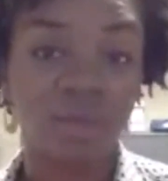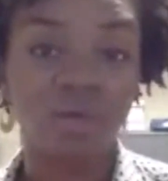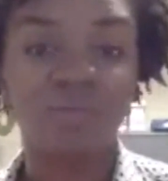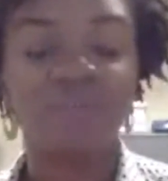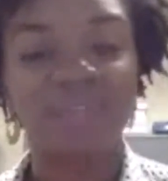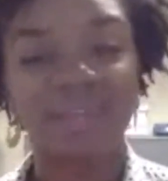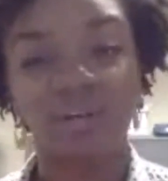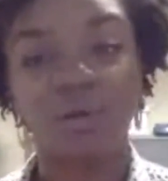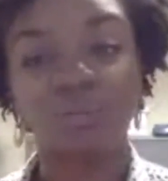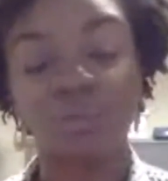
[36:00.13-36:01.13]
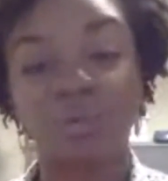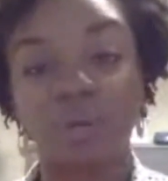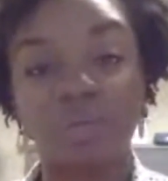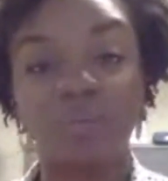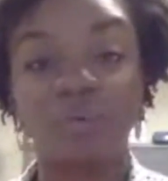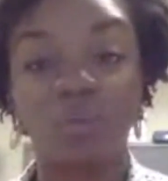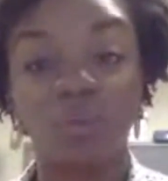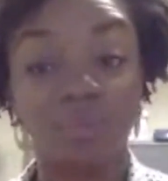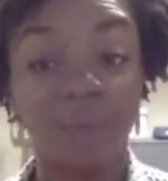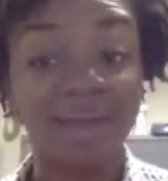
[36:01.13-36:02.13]
or like go to where people
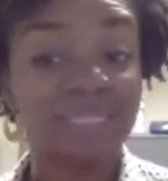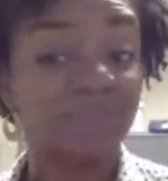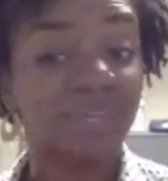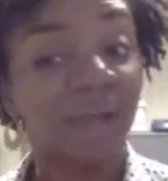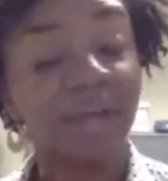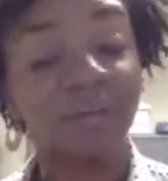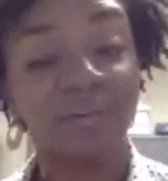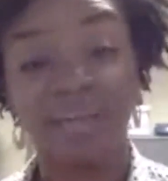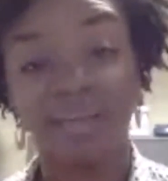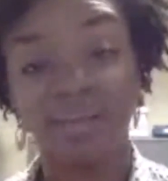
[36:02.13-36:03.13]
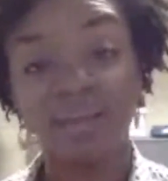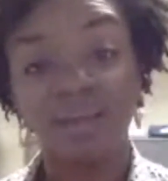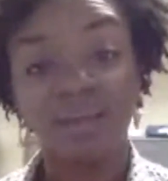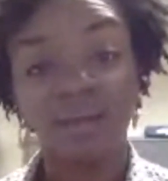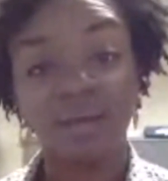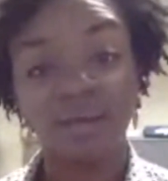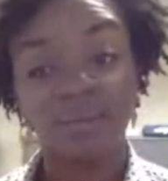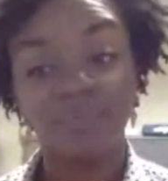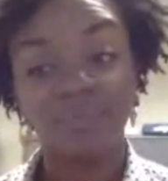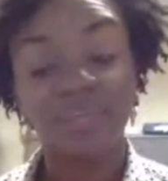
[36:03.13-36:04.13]
would possibly congregate
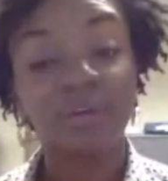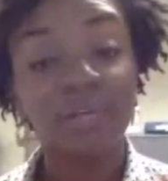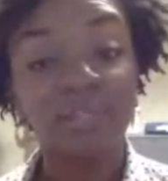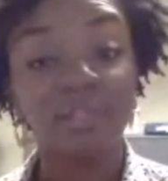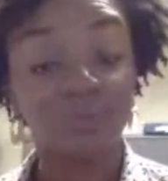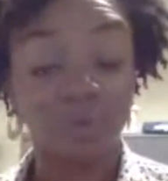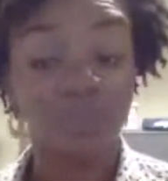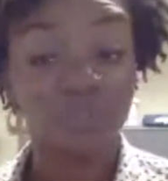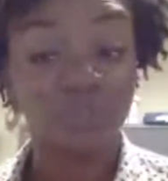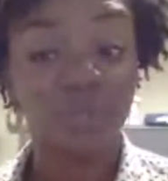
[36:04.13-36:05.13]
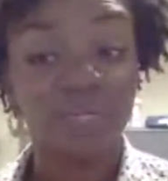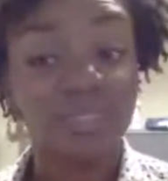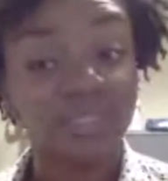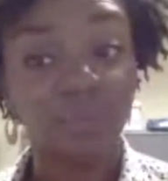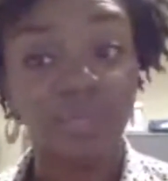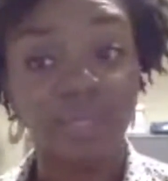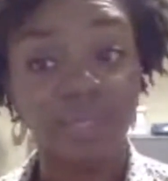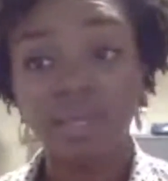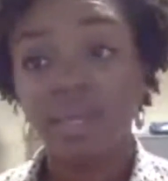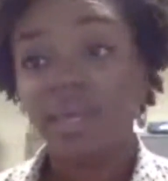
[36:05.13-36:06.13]
that are in the group you're trying to deal
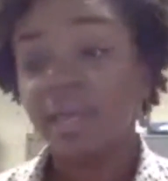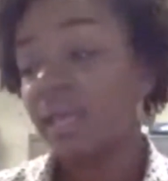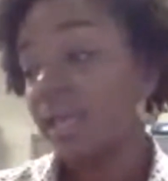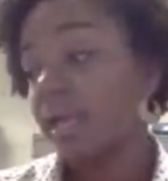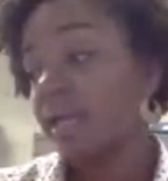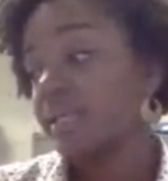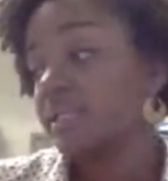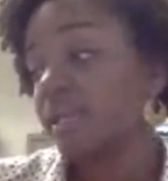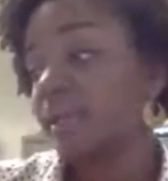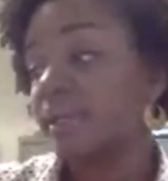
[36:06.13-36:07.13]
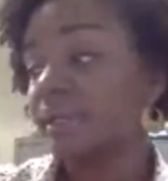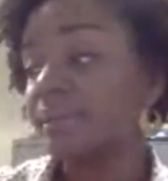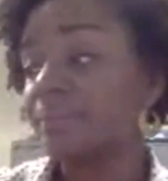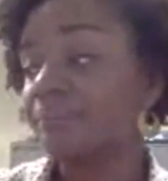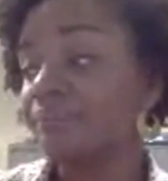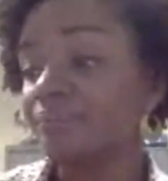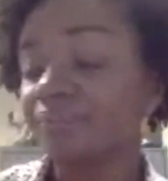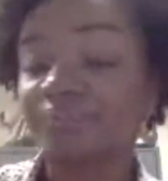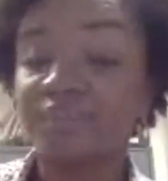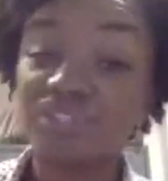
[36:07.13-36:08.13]
with, and
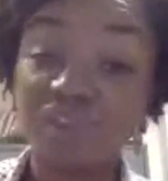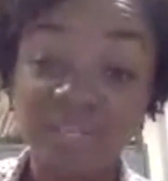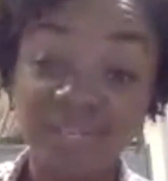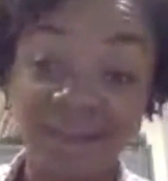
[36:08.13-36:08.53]
try to